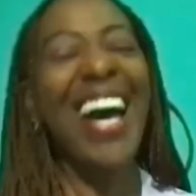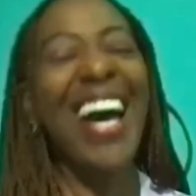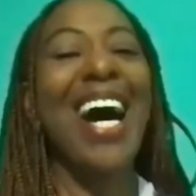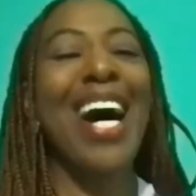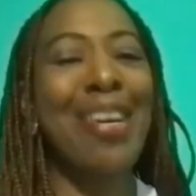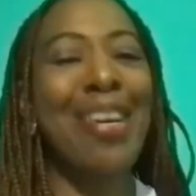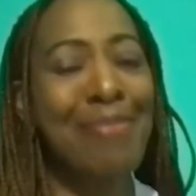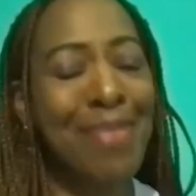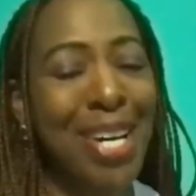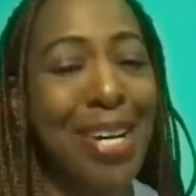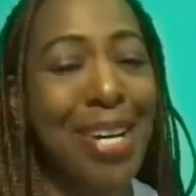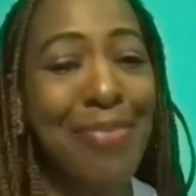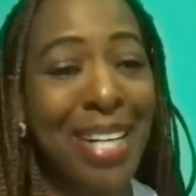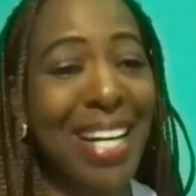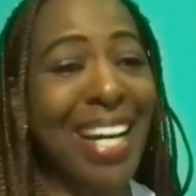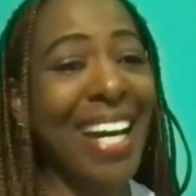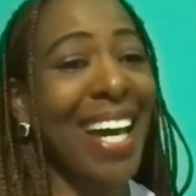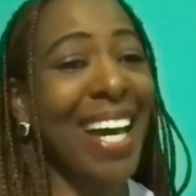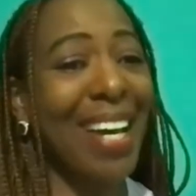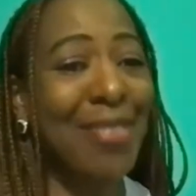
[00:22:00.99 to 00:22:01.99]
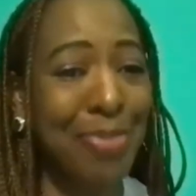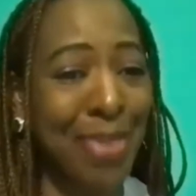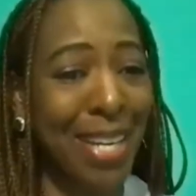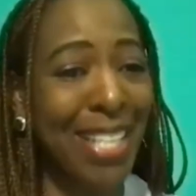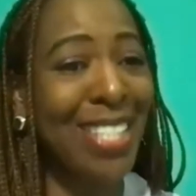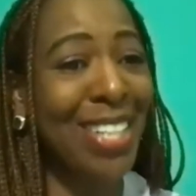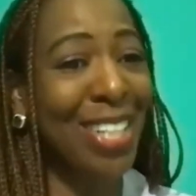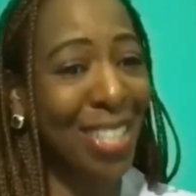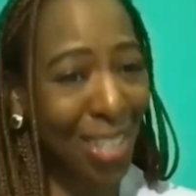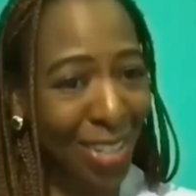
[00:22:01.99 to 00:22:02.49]
I'm not, but I have
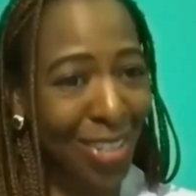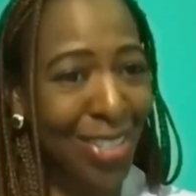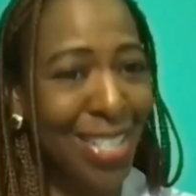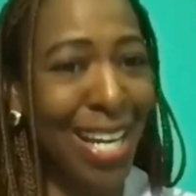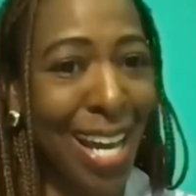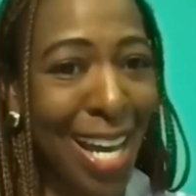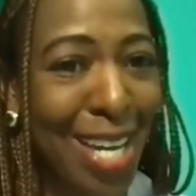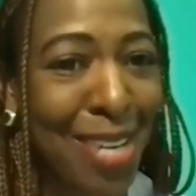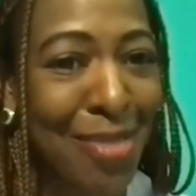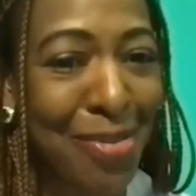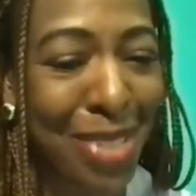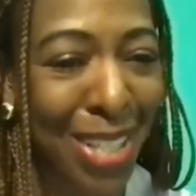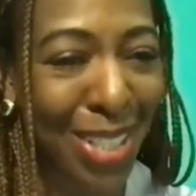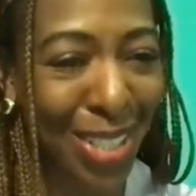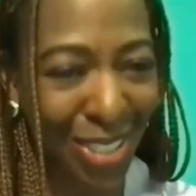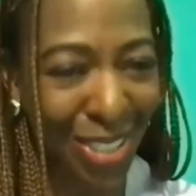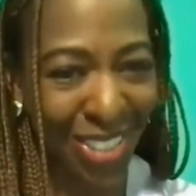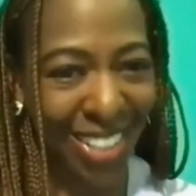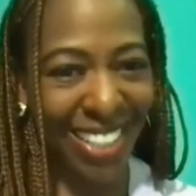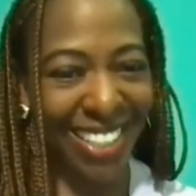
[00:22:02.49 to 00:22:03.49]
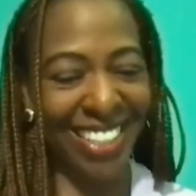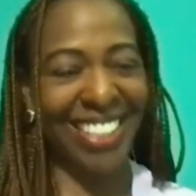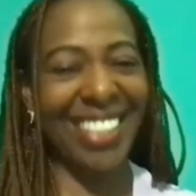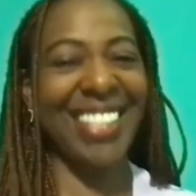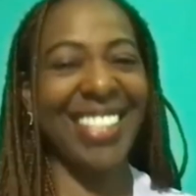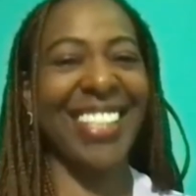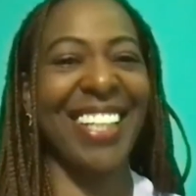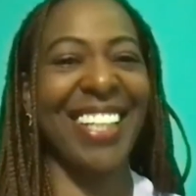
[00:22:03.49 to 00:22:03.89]
spent a lot of time with lawyers,